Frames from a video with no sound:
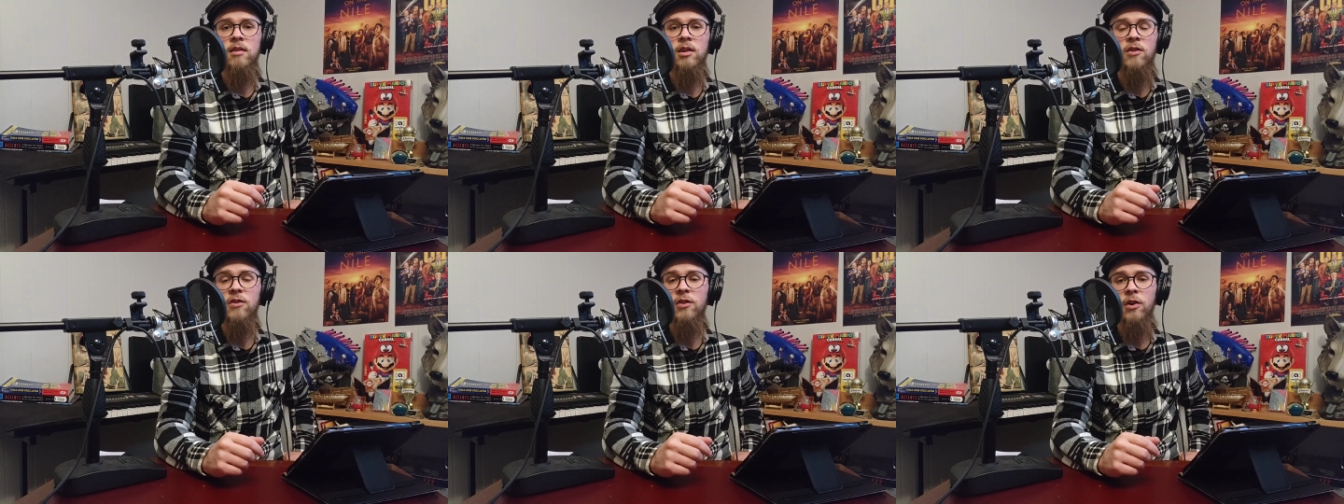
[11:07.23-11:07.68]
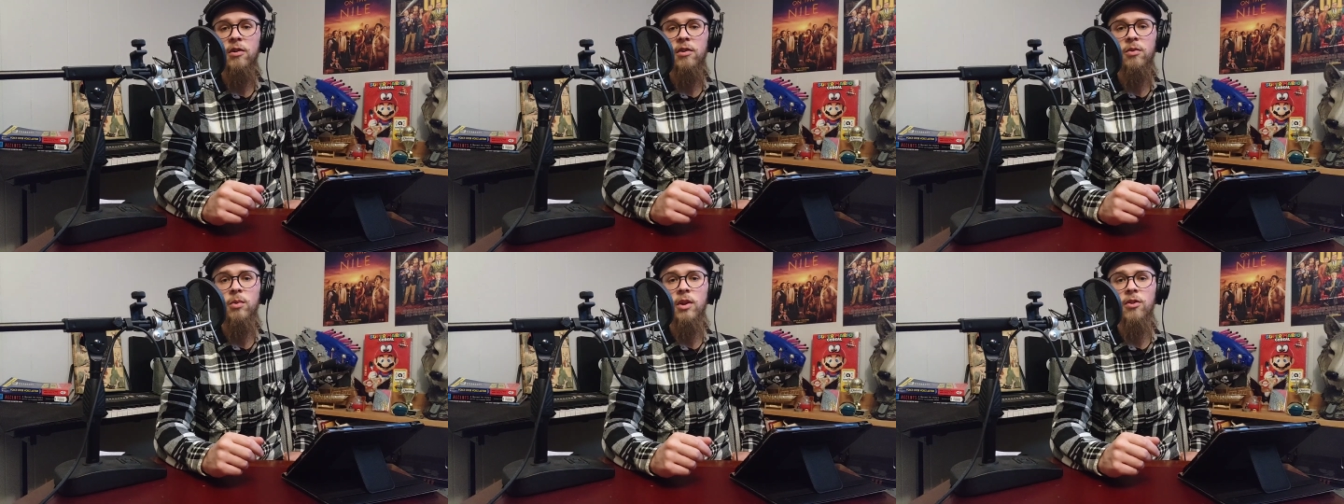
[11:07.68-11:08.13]

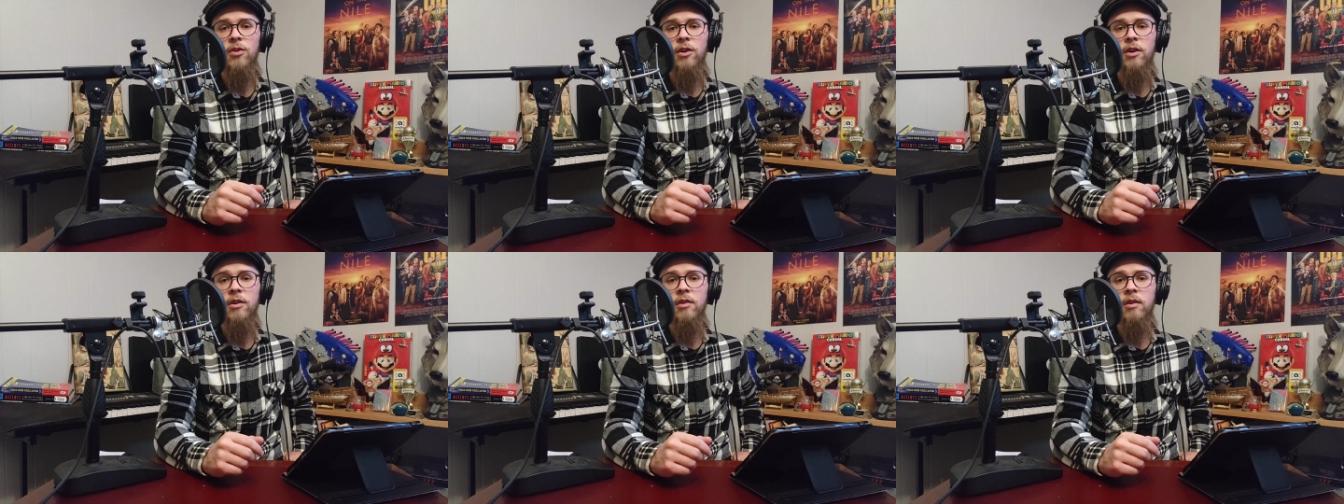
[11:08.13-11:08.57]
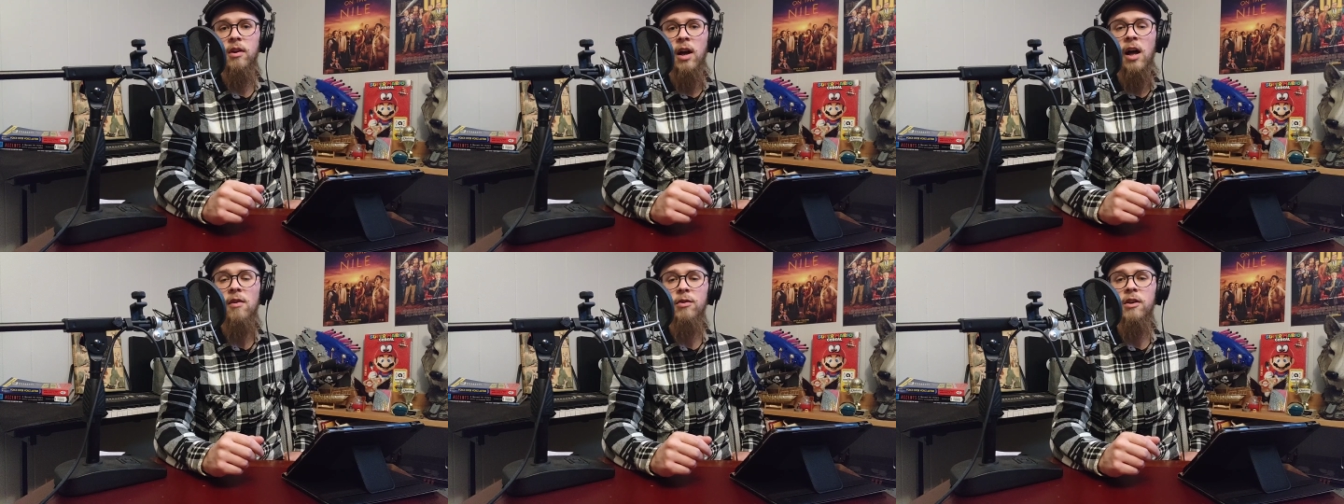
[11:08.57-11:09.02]
concerned with their
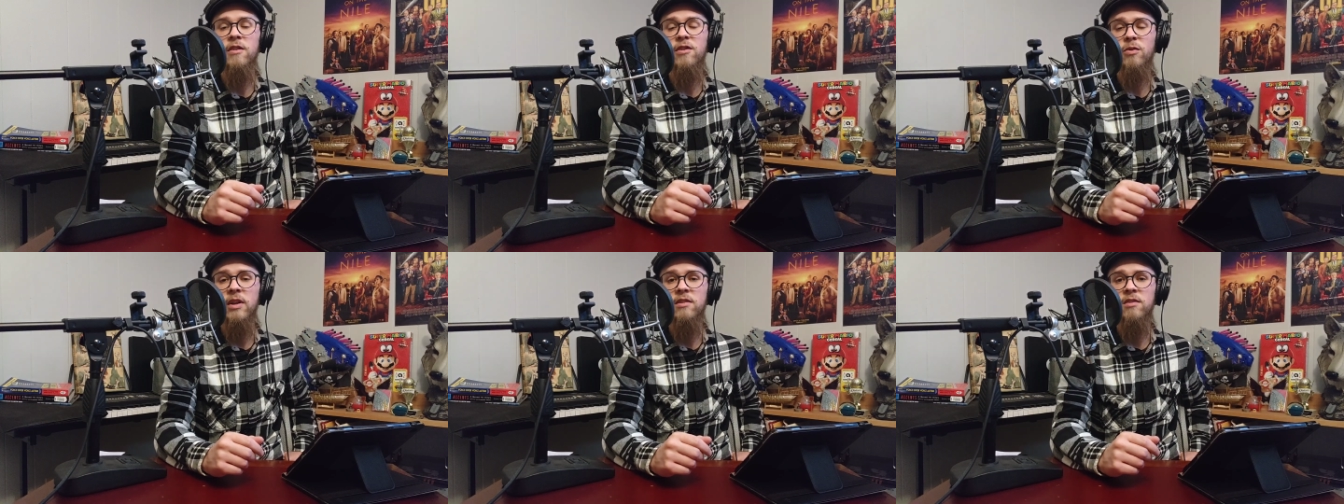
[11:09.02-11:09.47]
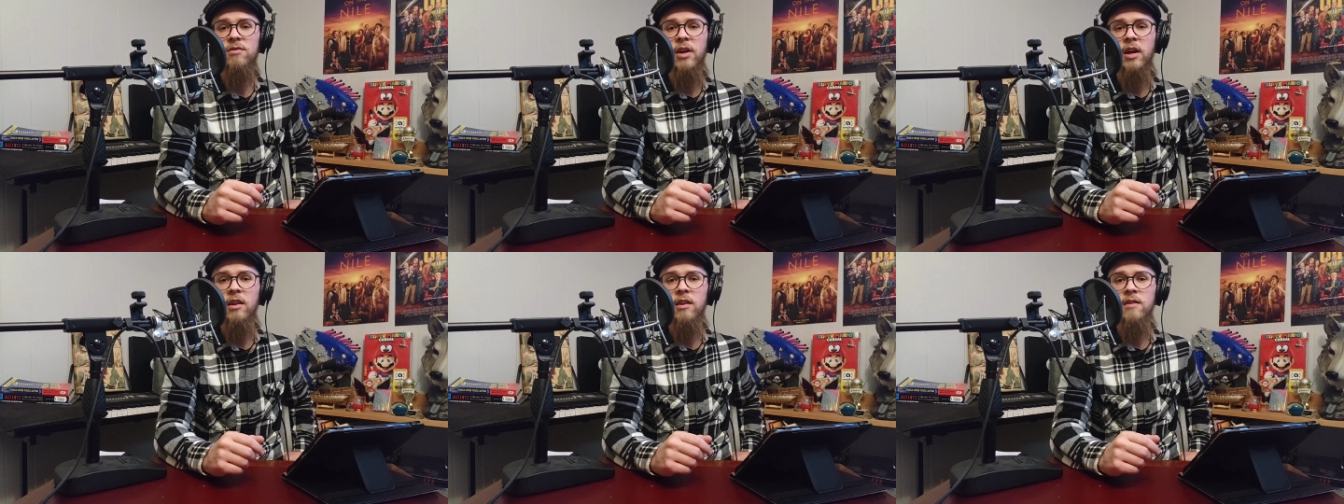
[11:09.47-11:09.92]
obvious threats of
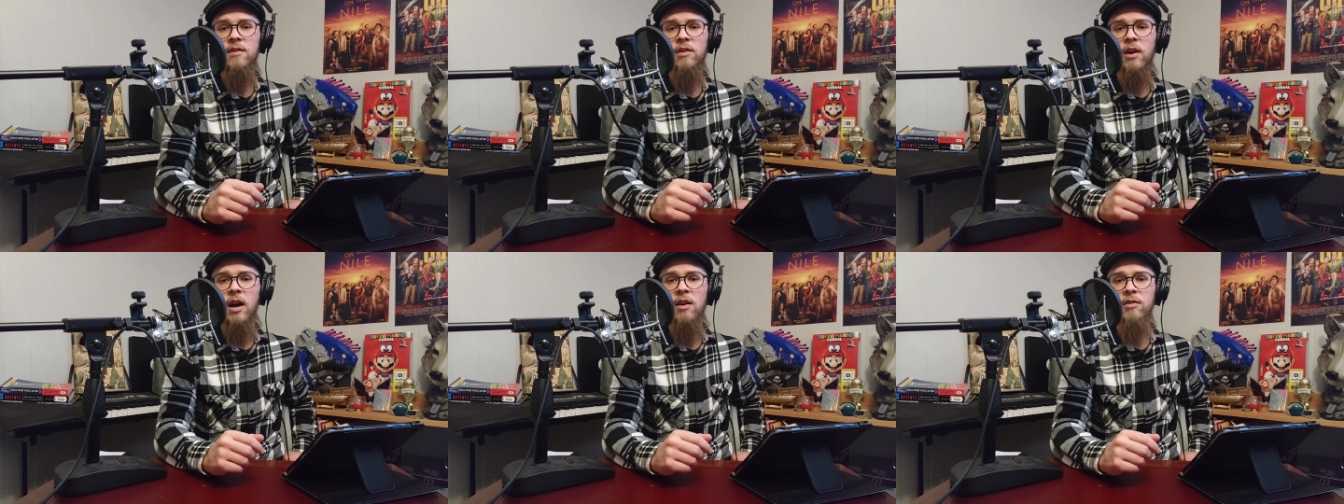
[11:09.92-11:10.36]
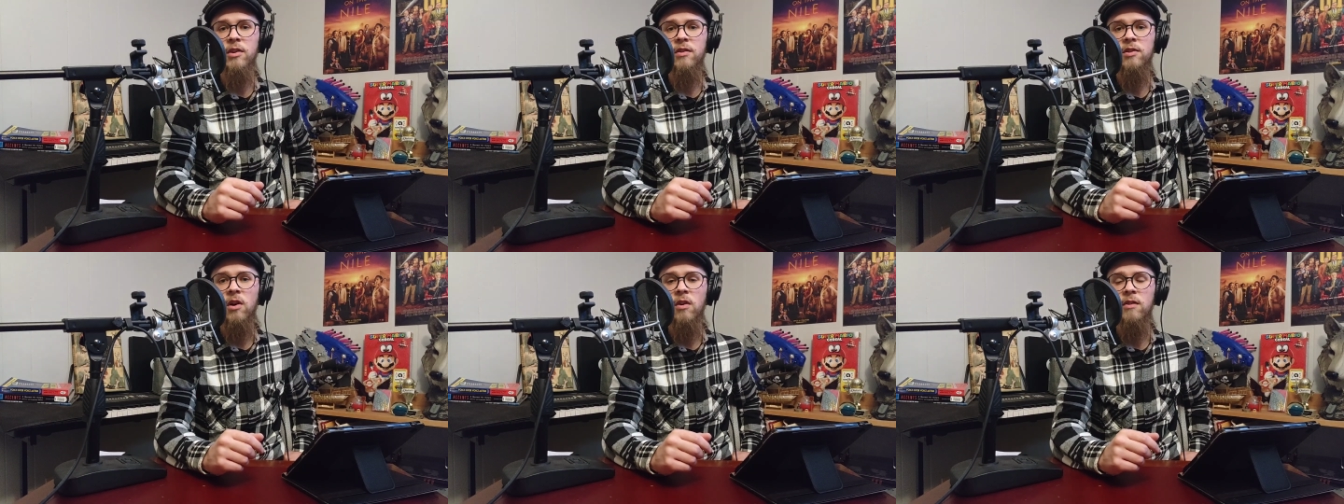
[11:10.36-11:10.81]
violence, their
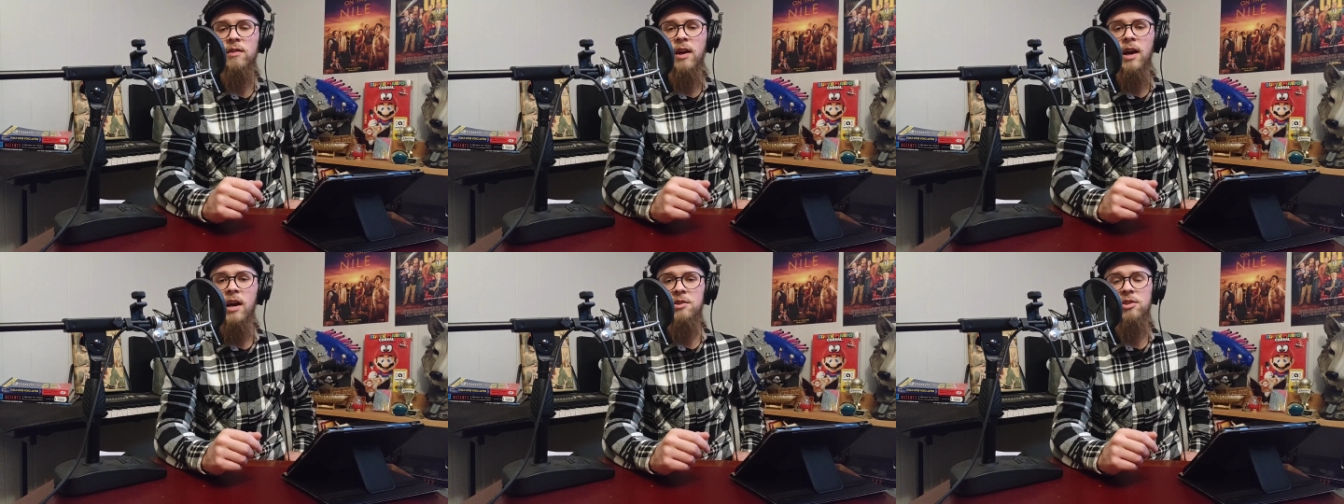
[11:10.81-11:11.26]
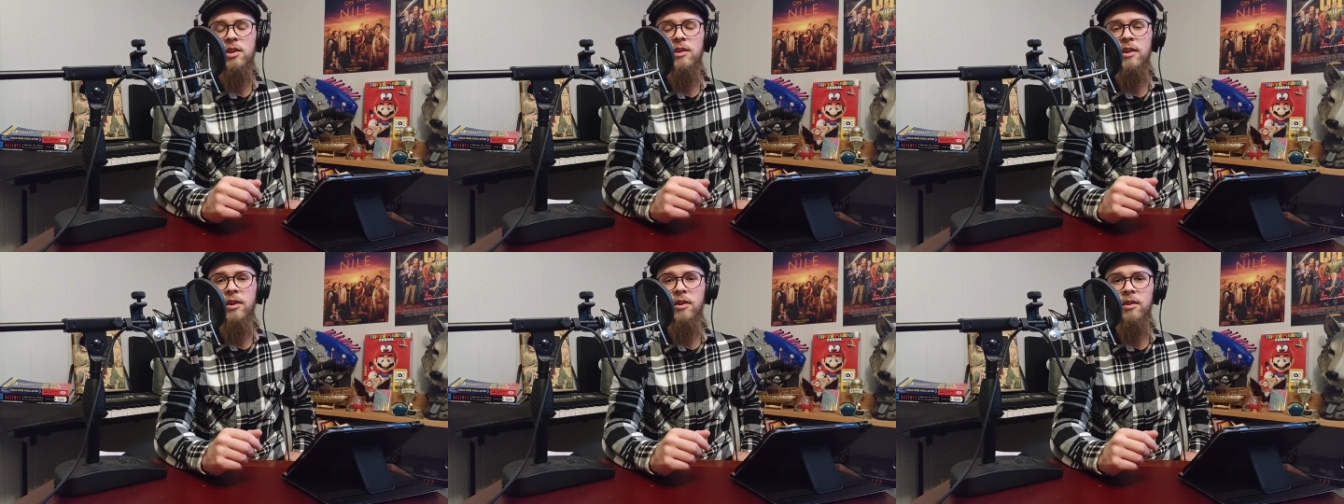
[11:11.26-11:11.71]
obvious calls to
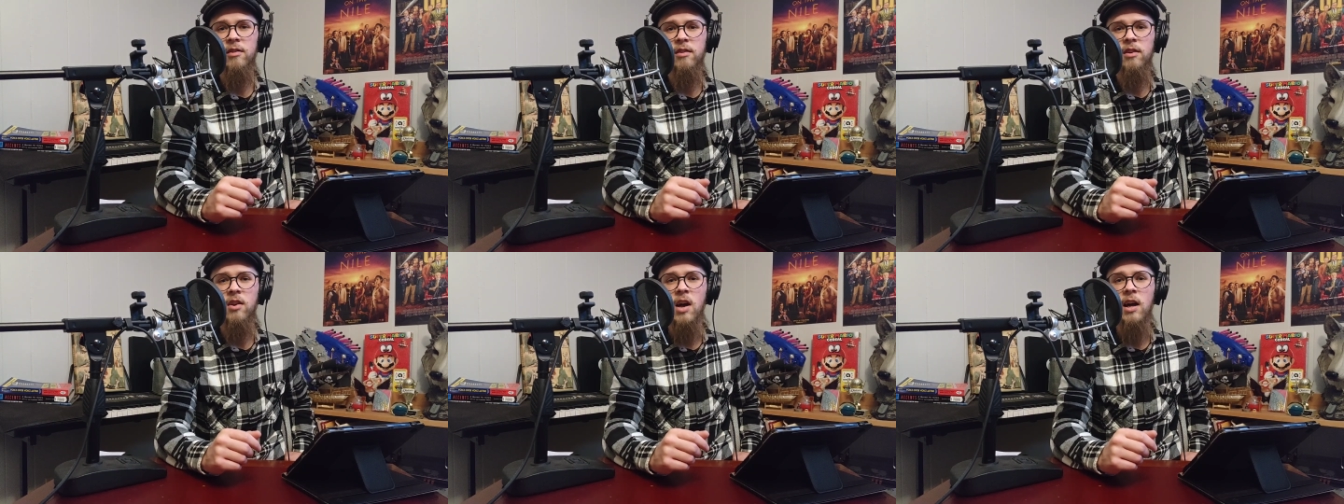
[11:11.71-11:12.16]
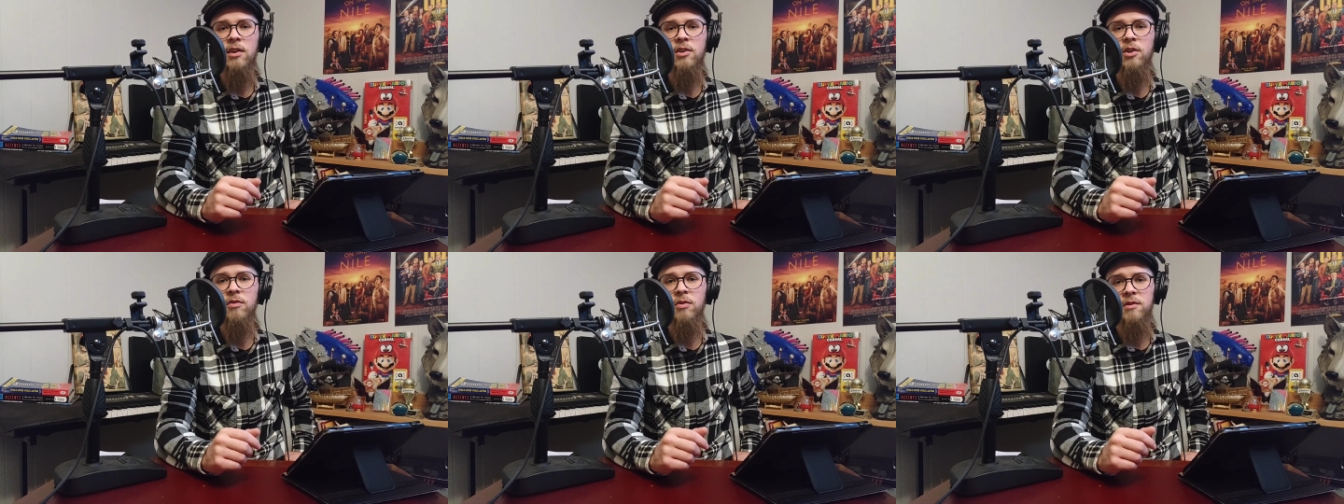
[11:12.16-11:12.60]
action that are
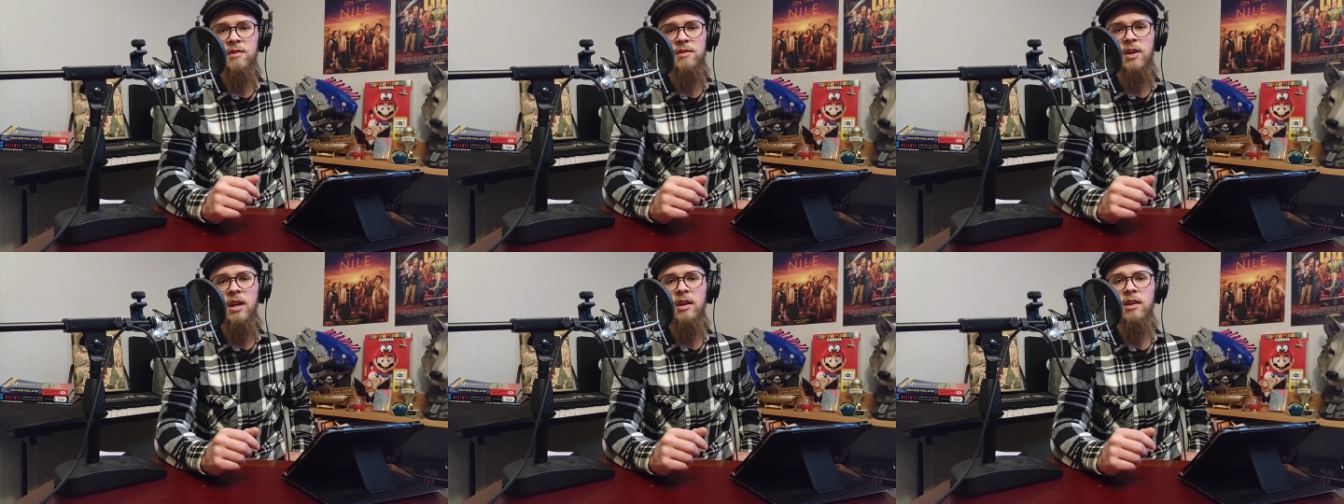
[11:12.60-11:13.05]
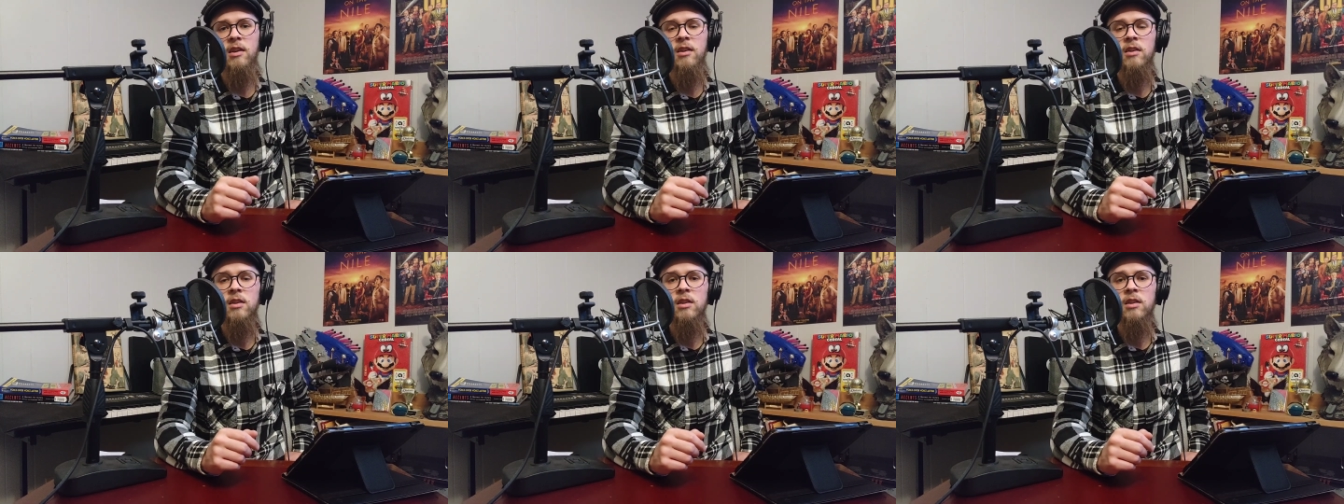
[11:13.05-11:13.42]
not good for society